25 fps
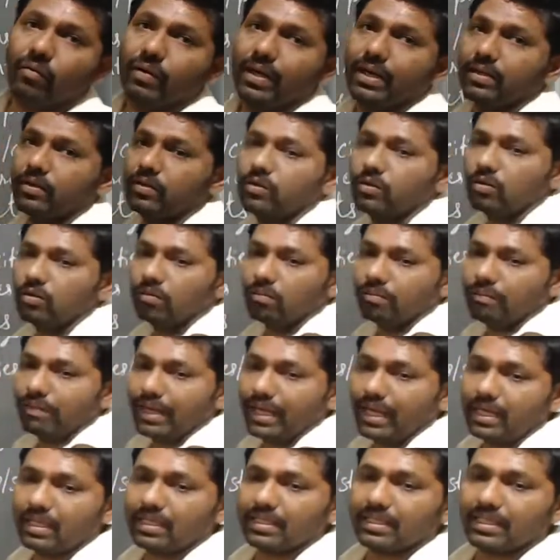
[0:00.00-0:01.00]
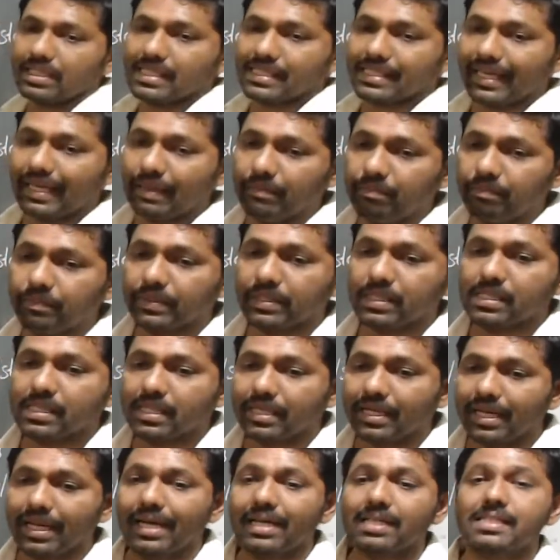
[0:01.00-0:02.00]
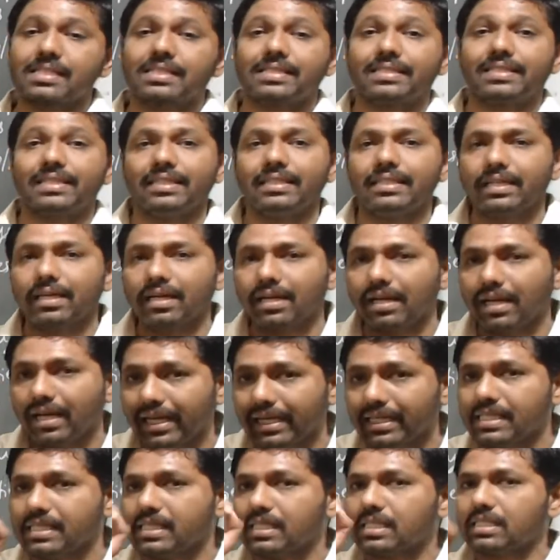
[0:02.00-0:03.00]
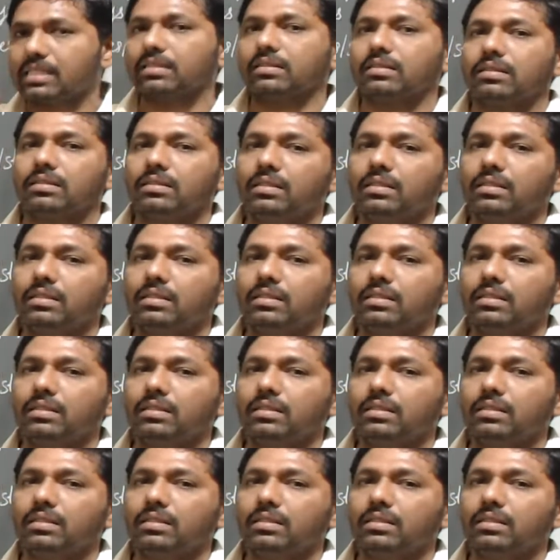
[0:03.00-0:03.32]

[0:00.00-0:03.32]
when you make the same person as generalized,